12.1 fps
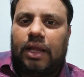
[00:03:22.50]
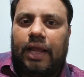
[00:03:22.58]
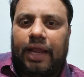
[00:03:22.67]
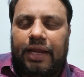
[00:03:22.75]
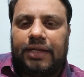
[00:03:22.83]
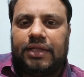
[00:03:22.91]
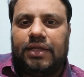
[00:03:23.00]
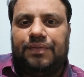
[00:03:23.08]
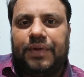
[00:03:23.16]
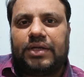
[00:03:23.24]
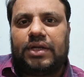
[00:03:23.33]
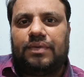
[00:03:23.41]
And the
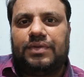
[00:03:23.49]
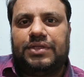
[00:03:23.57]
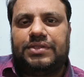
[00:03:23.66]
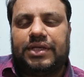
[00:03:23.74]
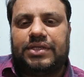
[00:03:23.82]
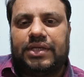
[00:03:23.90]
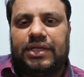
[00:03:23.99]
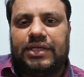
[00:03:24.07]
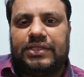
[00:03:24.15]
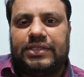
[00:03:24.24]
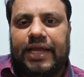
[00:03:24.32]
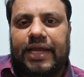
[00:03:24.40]
effect of this section
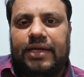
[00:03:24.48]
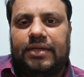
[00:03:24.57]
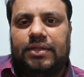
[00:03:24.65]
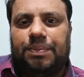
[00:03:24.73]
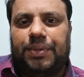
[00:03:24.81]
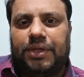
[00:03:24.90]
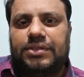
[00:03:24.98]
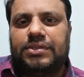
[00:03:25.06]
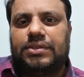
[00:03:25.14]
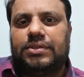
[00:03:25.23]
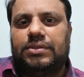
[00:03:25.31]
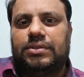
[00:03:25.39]
is that the
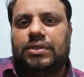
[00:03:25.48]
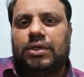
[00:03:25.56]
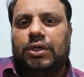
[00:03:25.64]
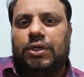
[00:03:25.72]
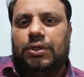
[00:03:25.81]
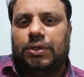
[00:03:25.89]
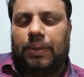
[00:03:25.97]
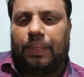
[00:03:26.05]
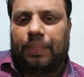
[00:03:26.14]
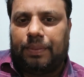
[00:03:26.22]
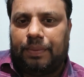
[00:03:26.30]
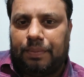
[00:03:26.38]
person
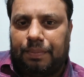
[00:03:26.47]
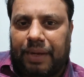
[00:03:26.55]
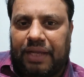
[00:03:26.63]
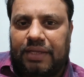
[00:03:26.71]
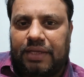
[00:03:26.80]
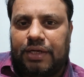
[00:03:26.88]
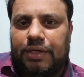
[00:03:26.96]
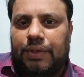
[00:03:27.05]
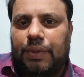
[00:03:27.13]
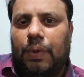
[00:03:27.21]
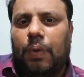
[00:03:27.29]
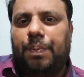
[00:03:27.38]
buyer
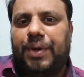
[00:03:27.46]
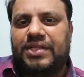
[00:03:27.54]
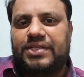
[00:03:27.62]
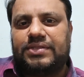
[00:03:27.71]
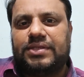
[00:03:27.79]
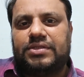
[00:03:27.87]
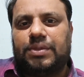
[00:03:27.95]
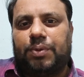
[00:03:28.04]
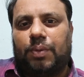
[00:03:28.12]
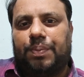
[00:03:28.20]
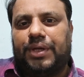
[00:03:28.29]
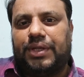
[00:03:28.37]
who purchases the
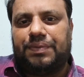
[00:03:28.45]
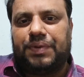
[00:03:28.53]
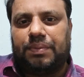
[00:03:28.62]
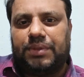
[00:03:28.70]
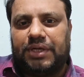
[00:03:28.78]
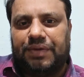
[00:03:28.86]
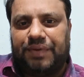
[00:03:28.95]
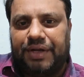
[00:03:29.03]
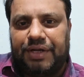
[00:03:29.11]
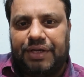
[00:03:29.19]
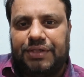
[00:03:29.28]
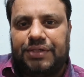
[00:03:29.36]
property from the
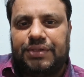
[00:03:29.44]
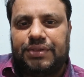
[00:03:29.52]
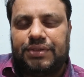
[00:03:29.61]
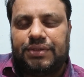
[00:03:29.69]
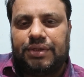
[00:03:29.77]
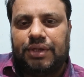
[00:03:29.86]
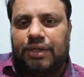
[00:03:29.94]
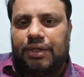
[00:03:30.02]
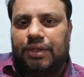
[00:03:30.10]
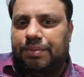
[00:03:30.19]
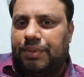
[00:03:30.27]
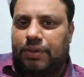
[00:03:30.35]
defendant,
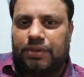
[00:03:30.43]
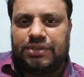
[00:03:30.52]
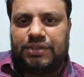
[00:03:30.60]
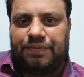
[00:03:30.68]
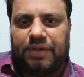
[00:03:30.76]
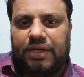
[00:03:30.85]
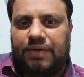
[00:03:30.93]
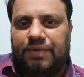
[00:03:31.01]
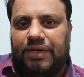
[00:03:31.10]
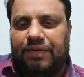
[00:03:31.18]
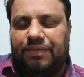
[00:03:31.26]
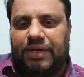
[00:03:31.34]
because defendant
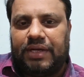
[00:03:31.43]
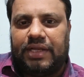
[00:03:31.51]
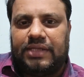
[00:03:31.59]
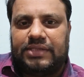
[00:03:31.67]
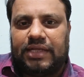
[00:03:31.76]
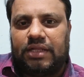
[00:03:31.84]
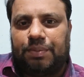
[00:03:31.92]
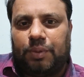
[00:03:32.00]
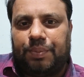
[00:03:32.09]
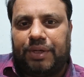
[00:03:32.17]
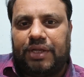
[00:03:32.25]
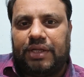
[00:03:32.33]
will definitely sell the
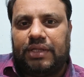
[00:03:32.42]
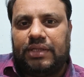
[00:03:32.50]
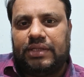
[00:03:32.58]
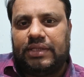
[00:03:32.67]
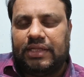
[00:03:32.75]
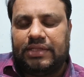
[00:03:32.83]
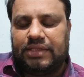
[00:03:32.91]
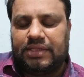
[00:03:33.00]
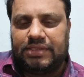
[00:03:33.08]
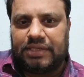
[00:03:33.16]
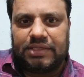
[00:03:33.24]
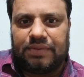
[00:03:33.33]
property, then
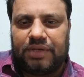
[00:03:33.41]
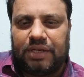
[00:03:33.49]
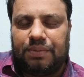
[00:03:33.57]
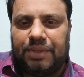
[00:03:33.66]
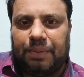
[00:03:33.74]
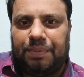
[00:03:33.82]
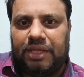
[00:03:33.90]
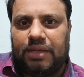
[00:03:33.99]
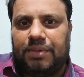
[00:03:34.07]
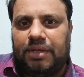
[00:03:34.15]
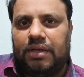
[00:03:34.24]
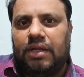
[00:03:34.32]
this section will be
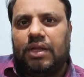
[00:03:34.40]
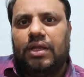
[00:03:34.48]
applicable.